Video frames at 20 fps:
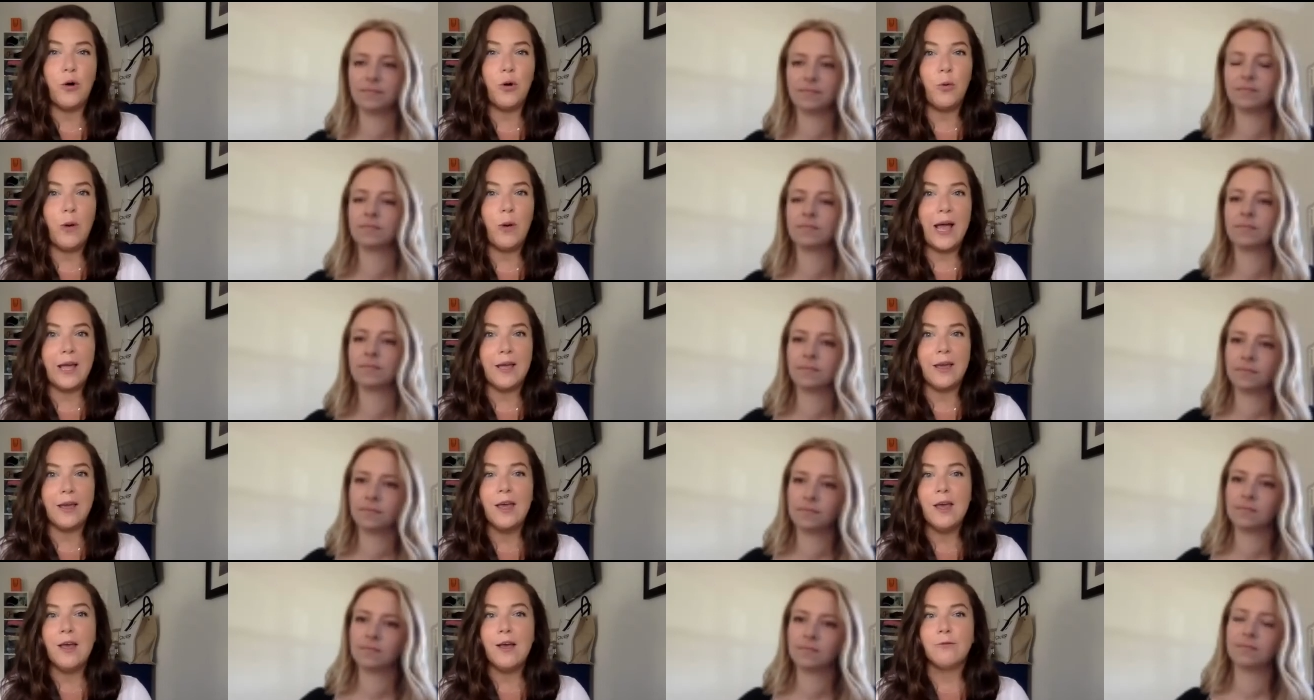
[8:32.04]

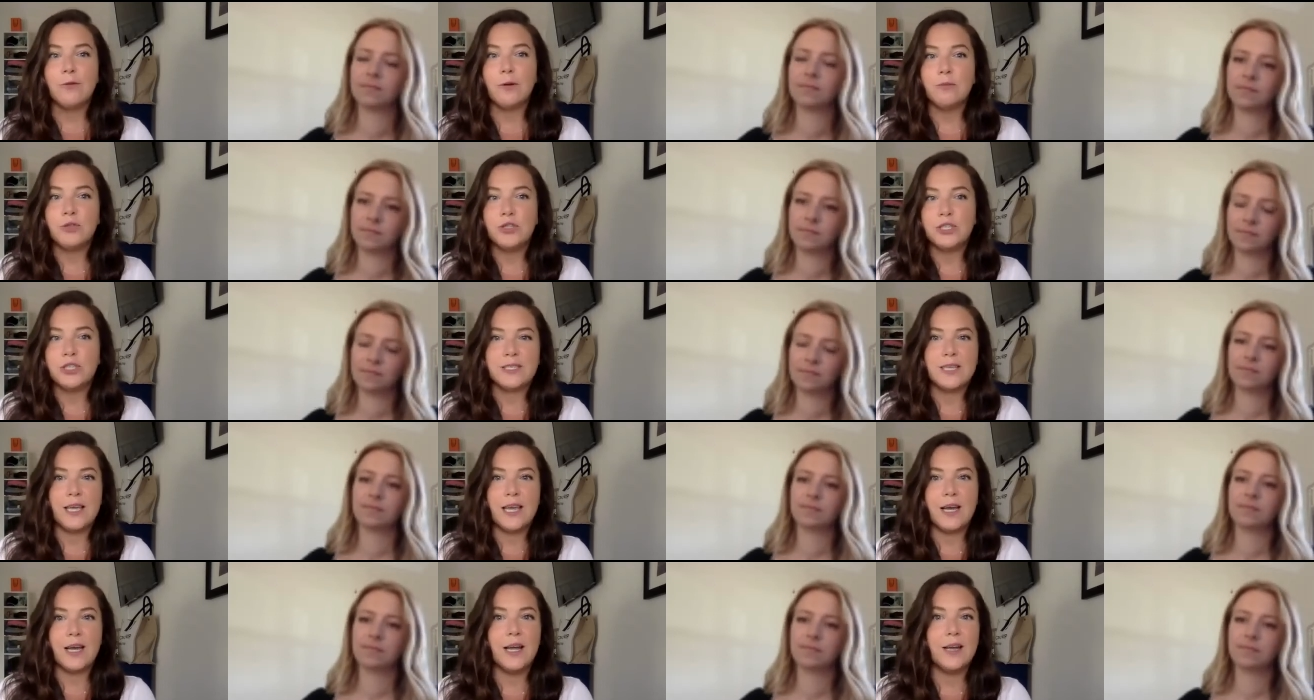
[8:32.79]
Speaker 1: away from just
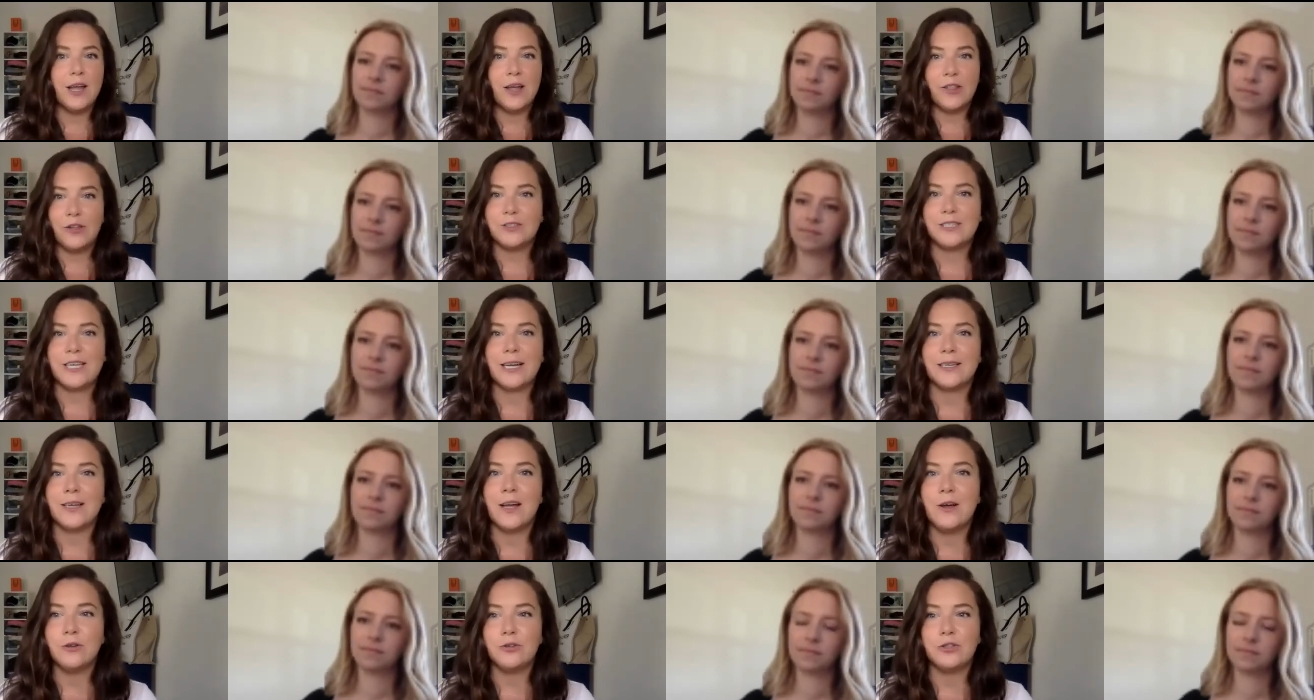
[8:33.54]
like another
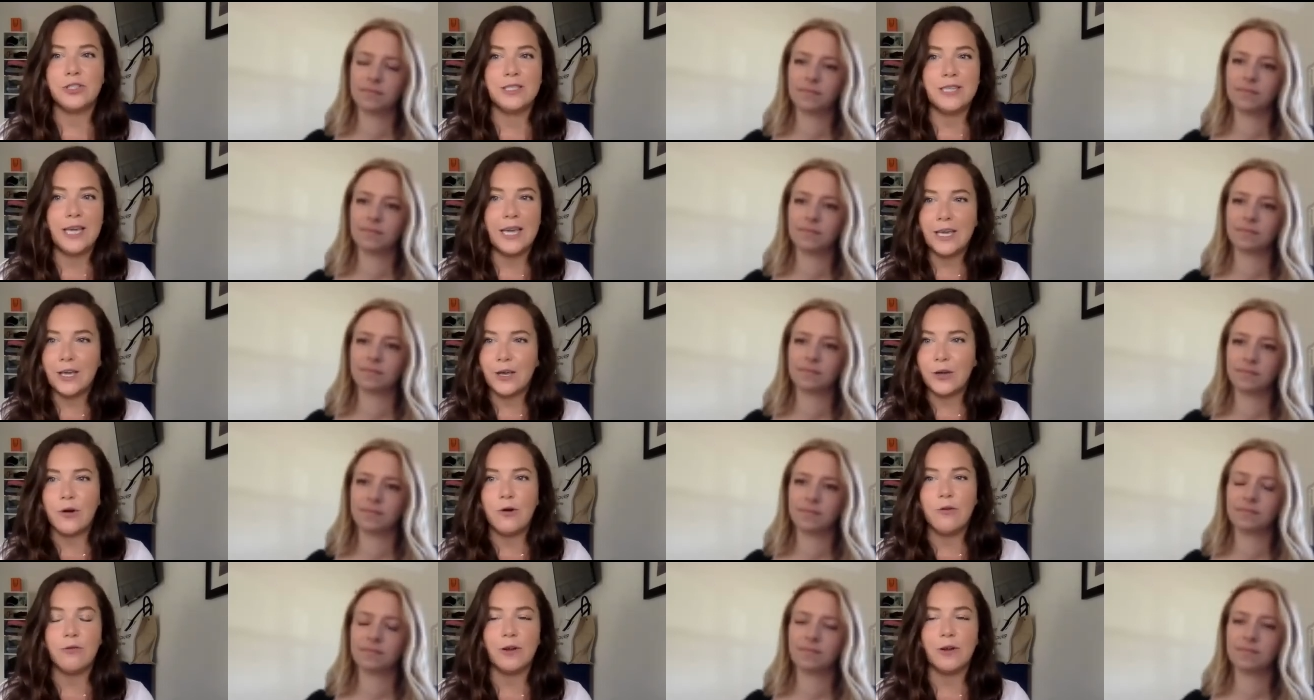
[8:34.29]
technology
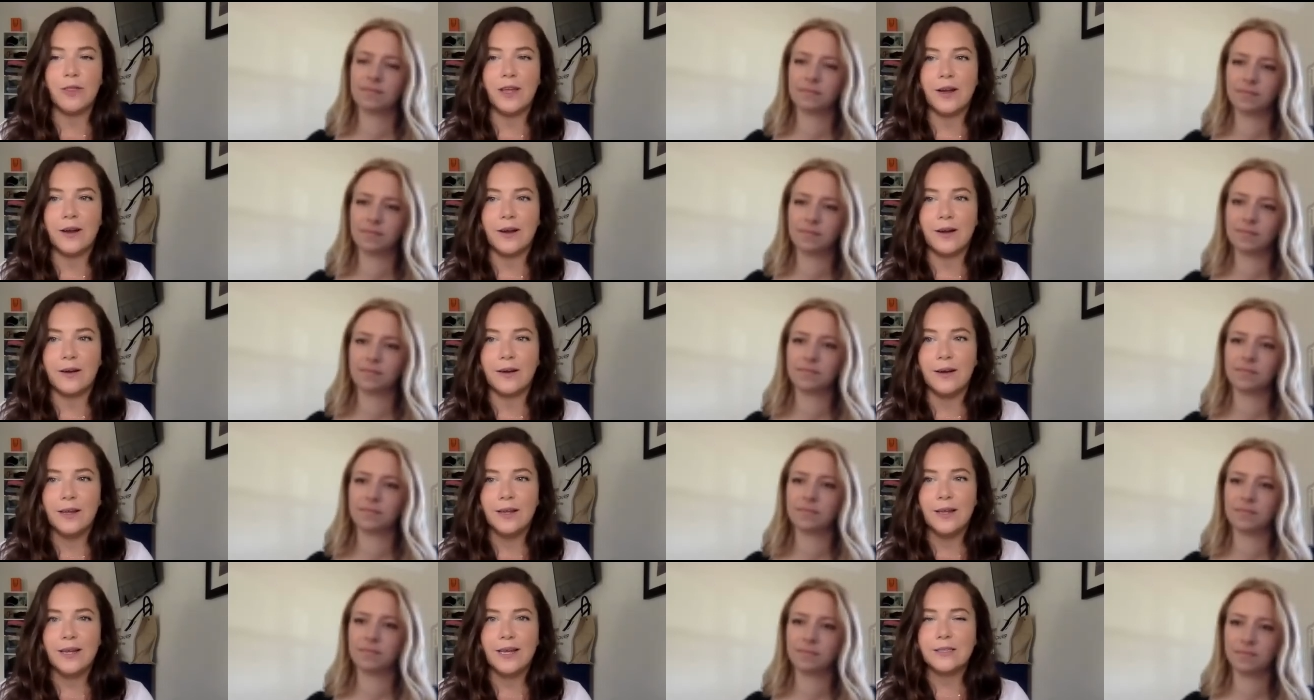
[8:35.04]
taking over their
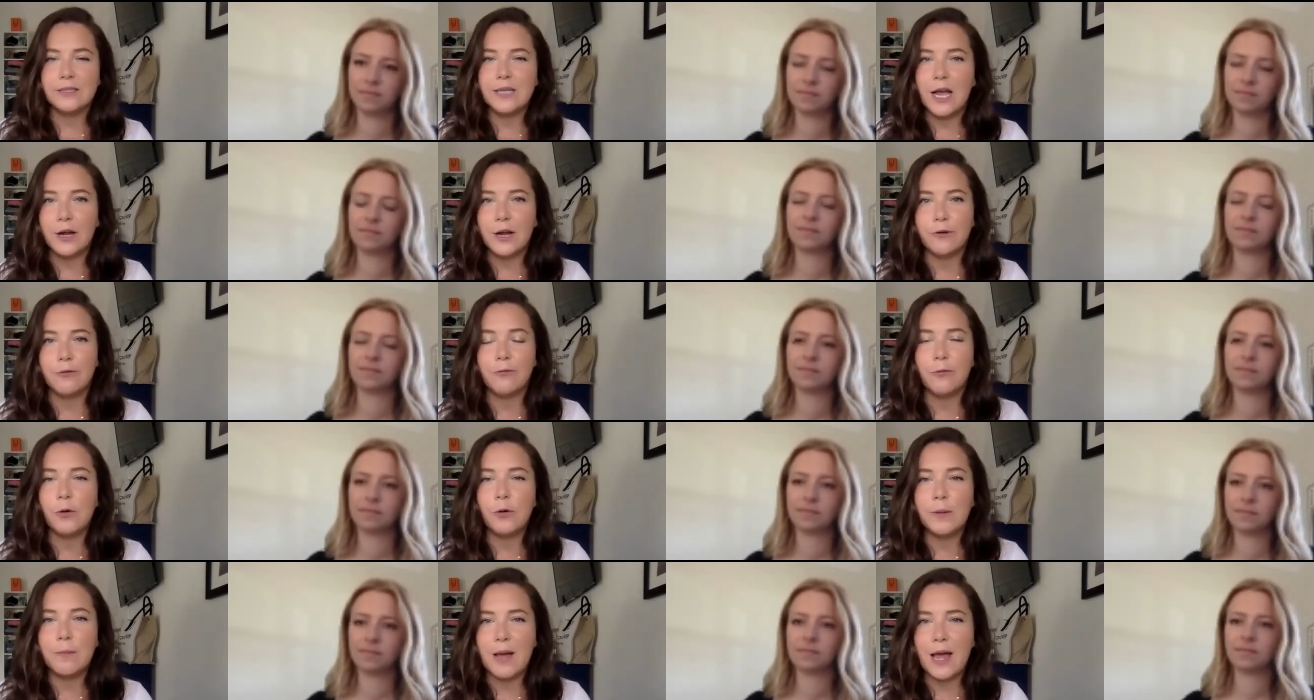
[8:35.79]
entire
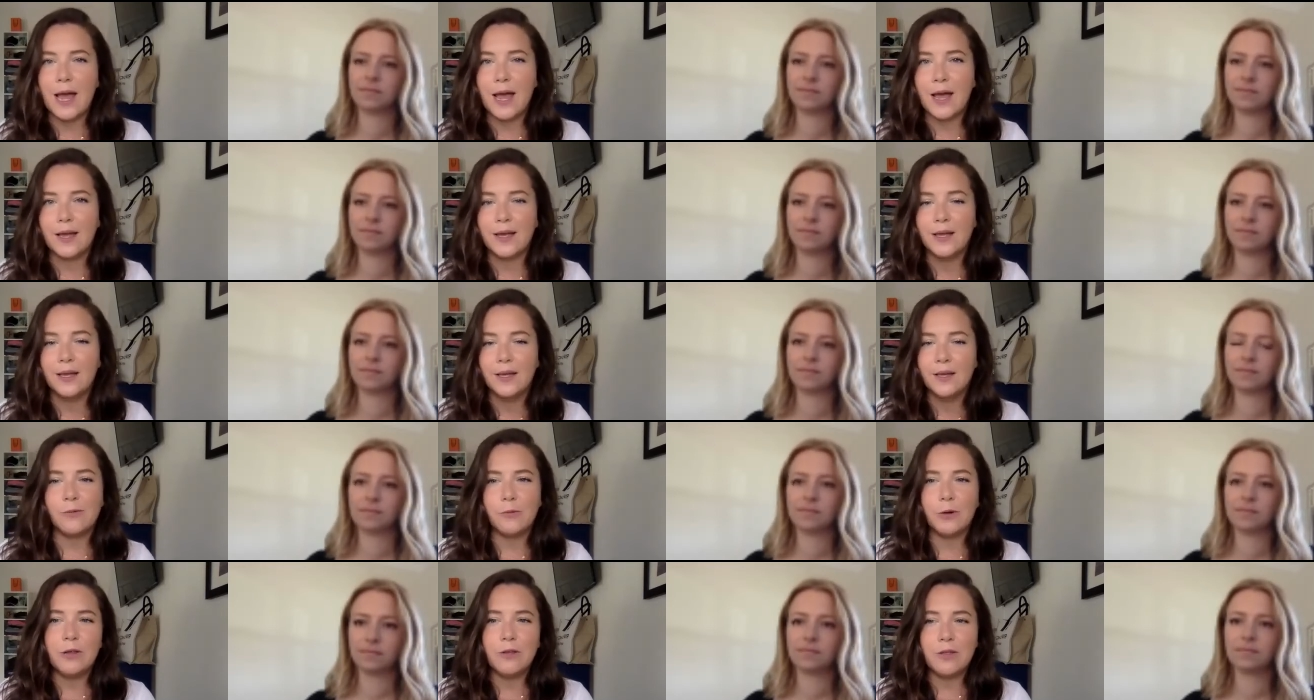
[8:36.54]
format.
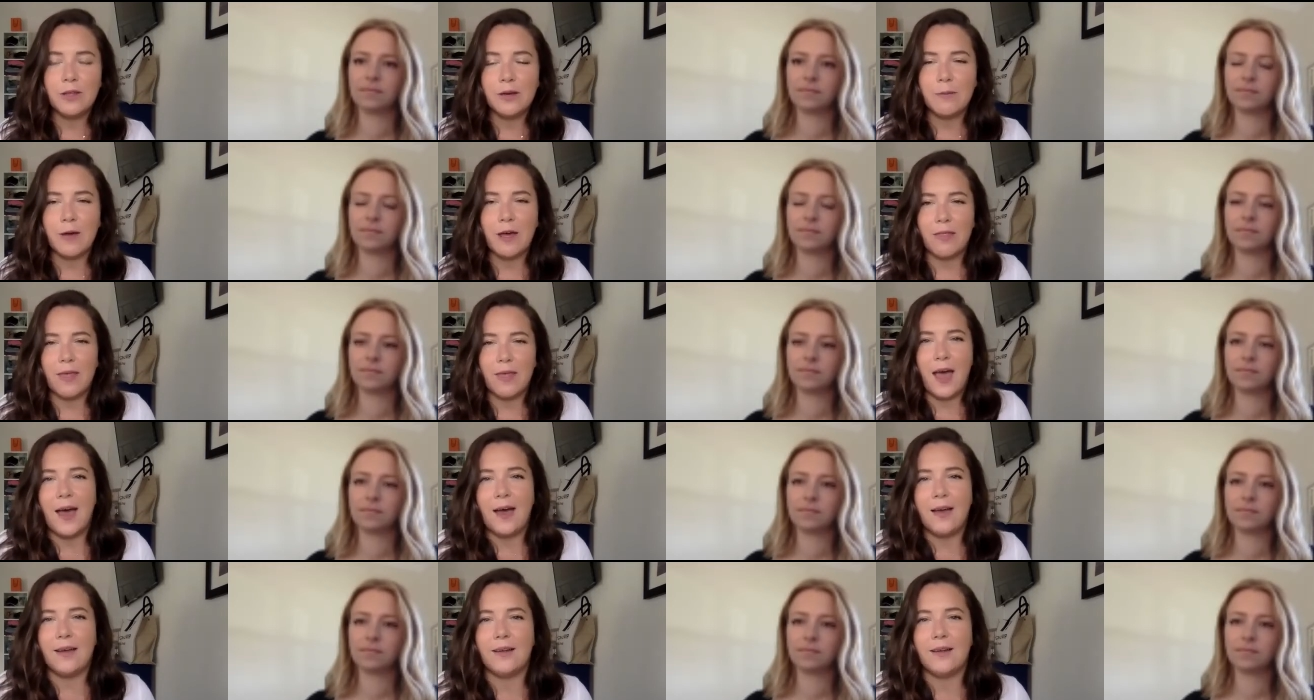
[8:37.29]
What do you think about that?